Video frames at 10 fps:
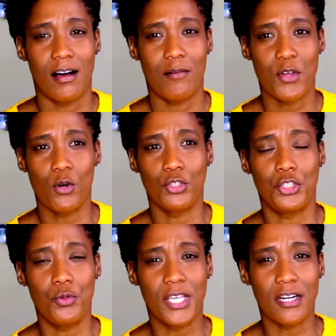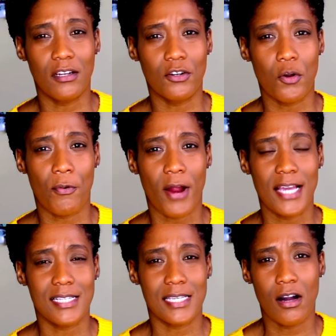Those do get a little
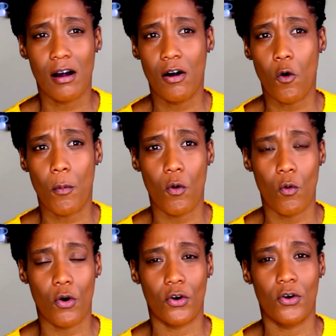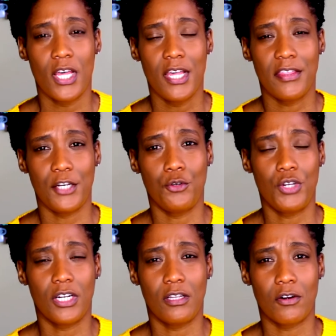pricey. Jojoba oil, they do
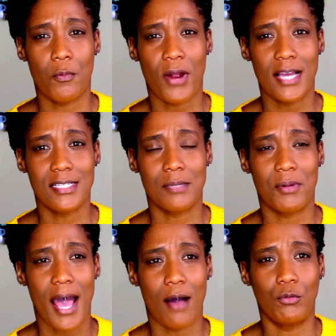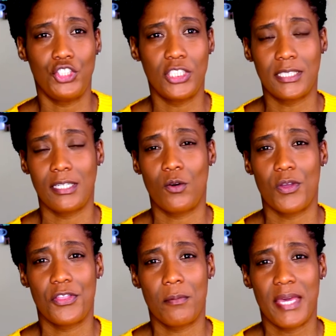get a little pricey, but I would just stick
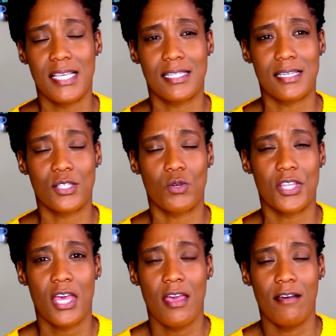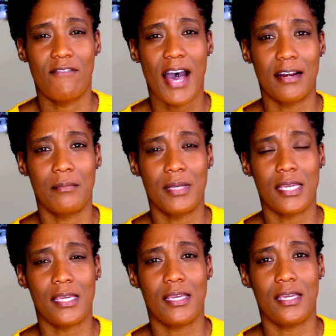with the basics with vitamin
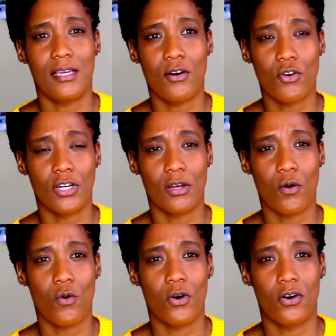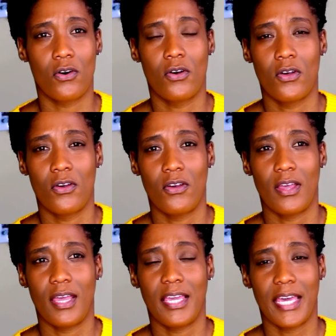E, coconut oil,
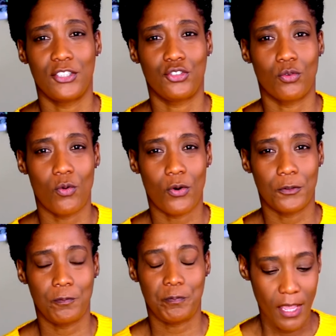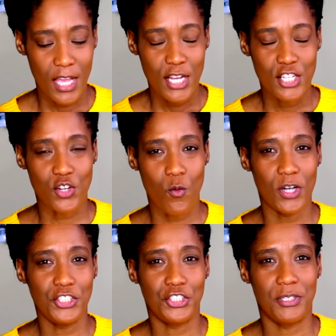and castor oil. So
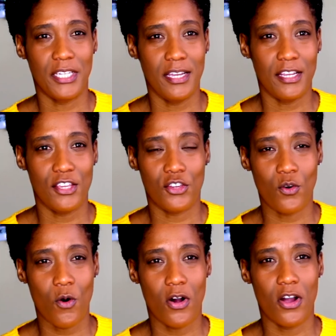once you get your